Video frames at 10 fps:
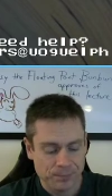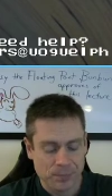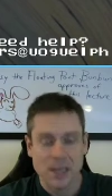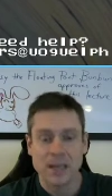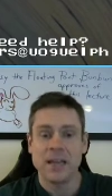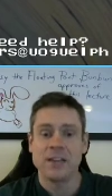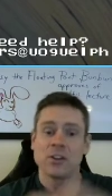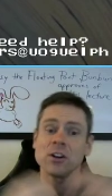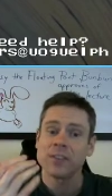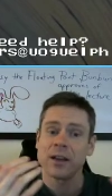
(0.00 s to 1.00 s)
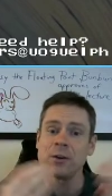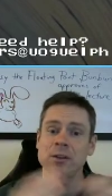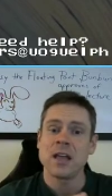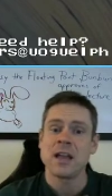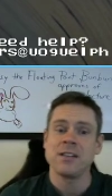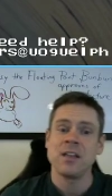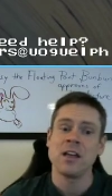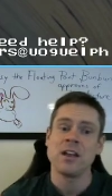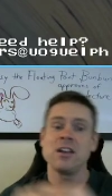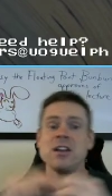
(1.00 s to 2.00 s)
it turns out that the
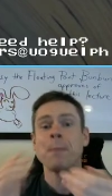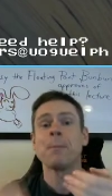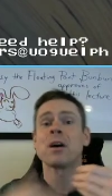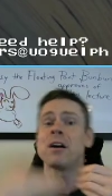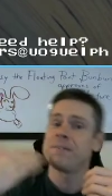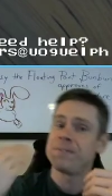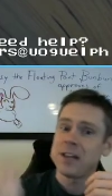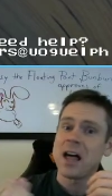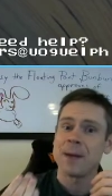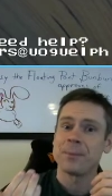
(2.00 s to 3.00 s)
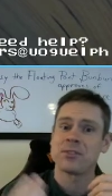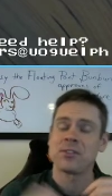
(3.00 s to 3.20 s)
number of flops,